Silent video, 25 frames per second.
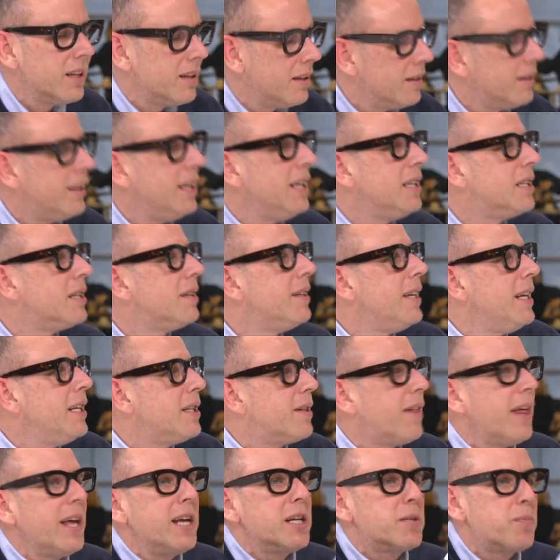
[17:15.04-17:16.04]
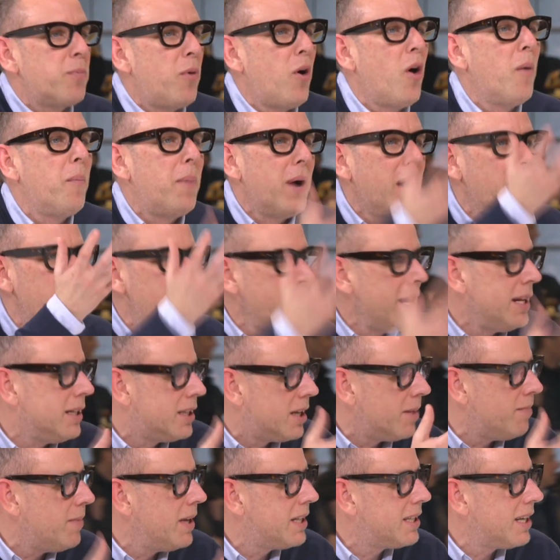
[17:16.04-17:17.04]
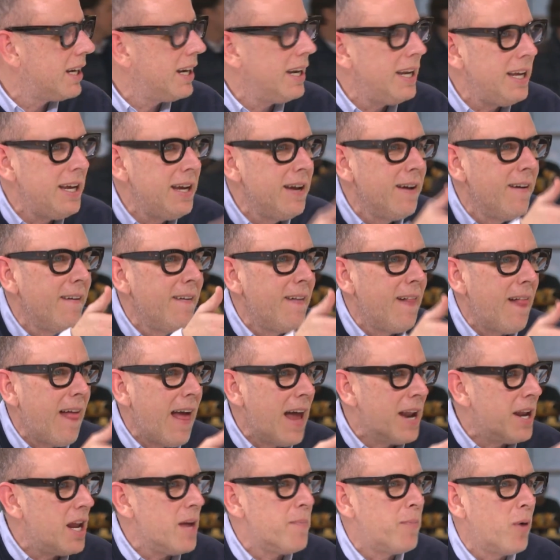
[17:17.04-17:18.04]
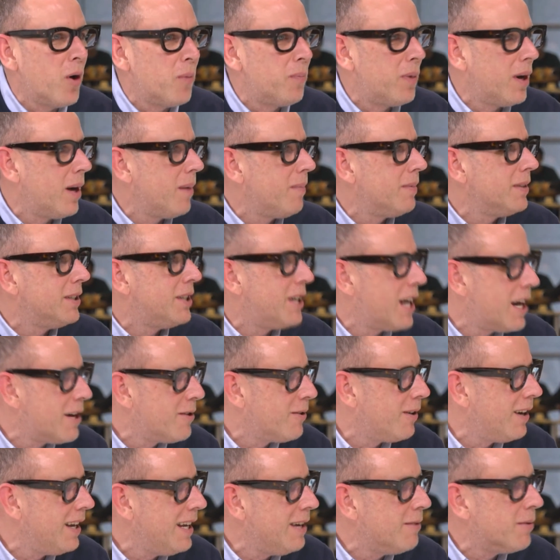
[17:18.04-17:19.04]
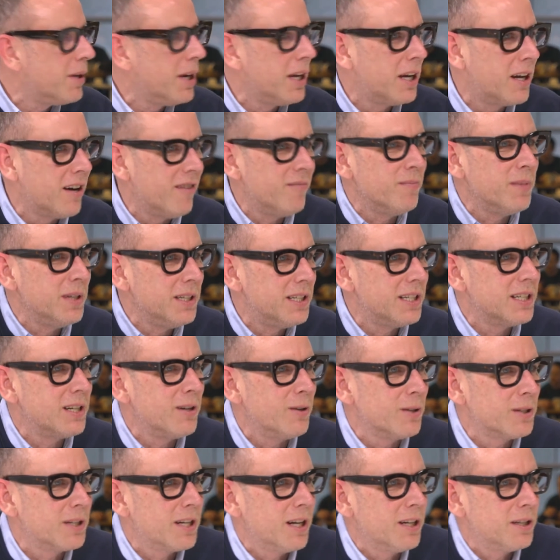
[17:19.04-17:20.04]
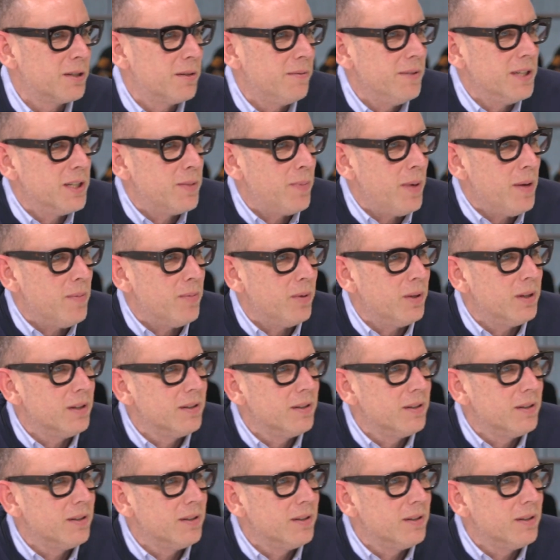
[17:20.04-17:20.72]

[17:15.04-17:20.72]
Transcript: these things pop up intermittently, and they pop up generally when a government has lost touch with its people.